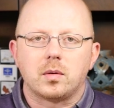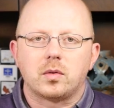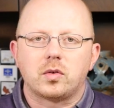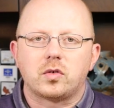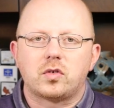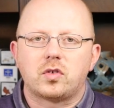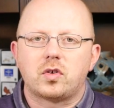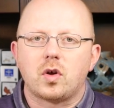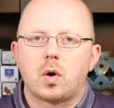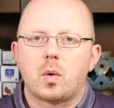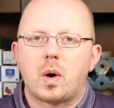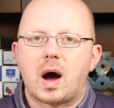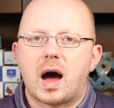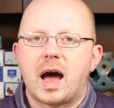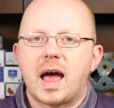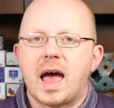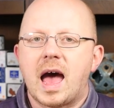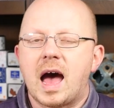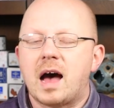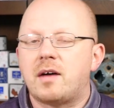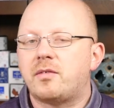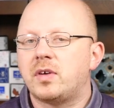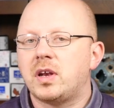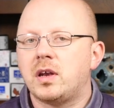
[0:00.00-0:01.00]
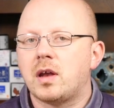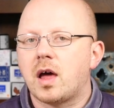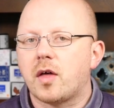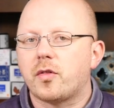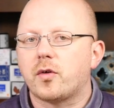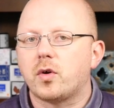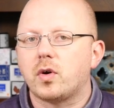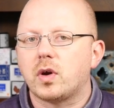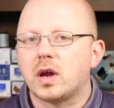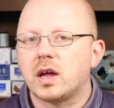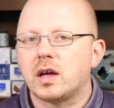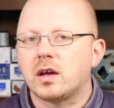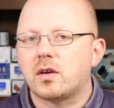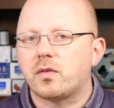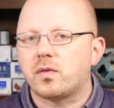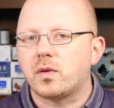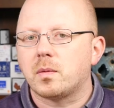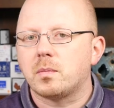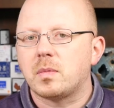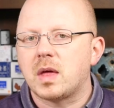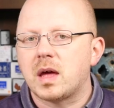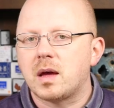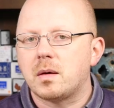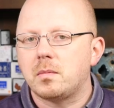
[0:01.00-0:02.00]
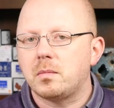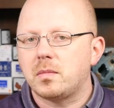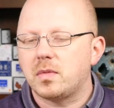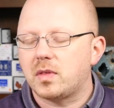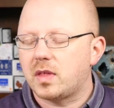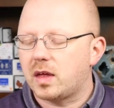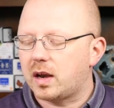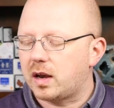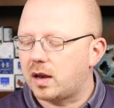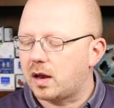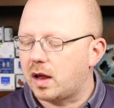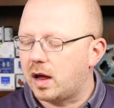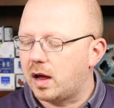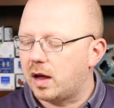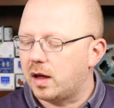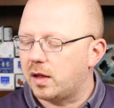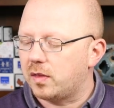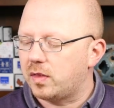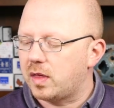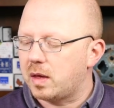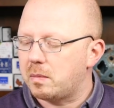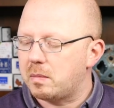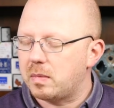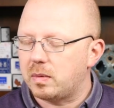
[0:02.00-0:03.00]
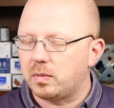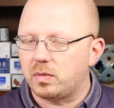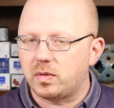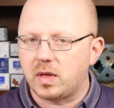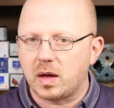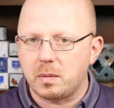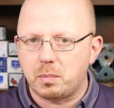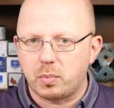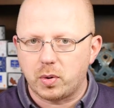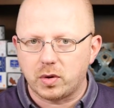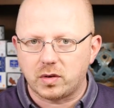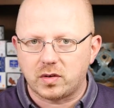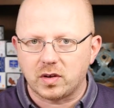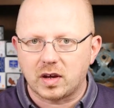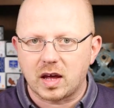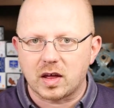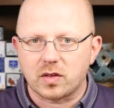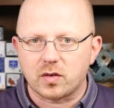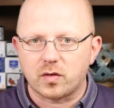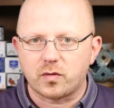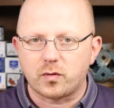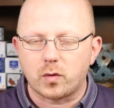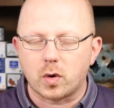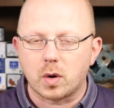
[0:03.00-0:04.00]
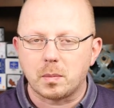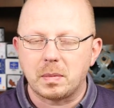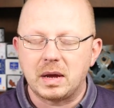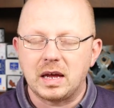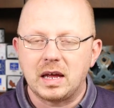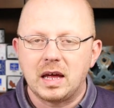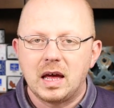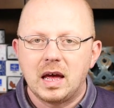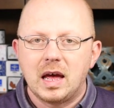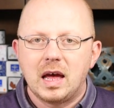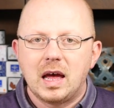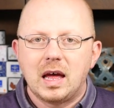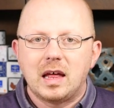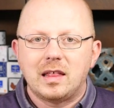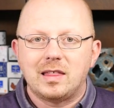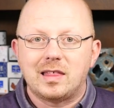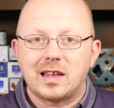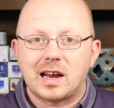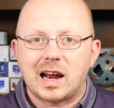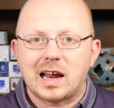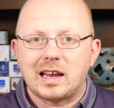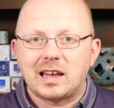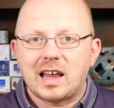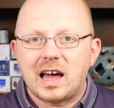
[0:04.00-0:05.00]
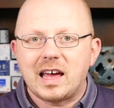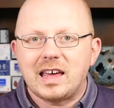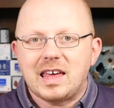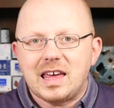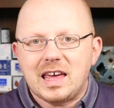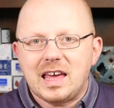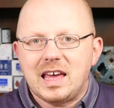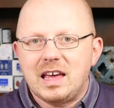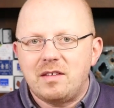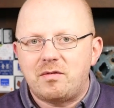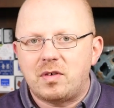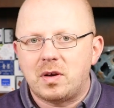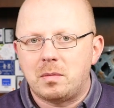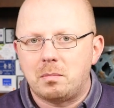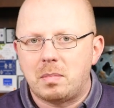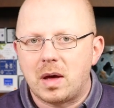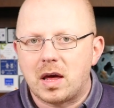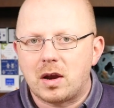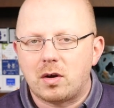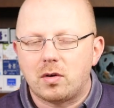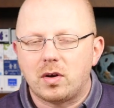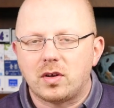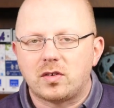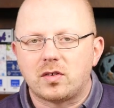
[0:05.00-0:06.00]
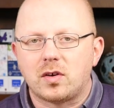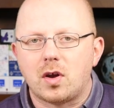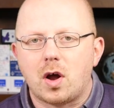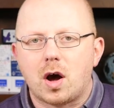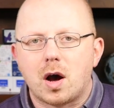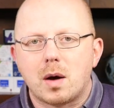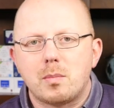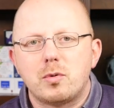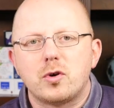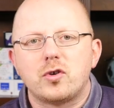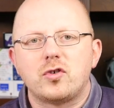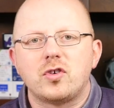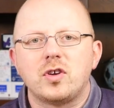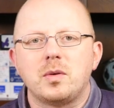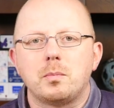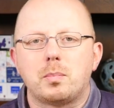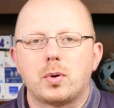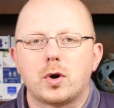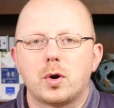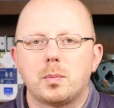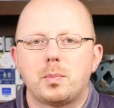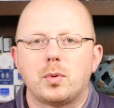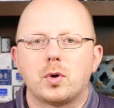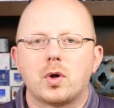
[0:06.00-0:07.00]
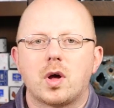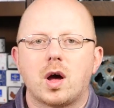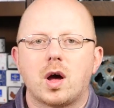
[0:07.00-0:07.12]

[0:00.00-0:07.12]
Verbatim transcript: So I have another ink from them that they put together for me that I like even better. It's an aubergine purple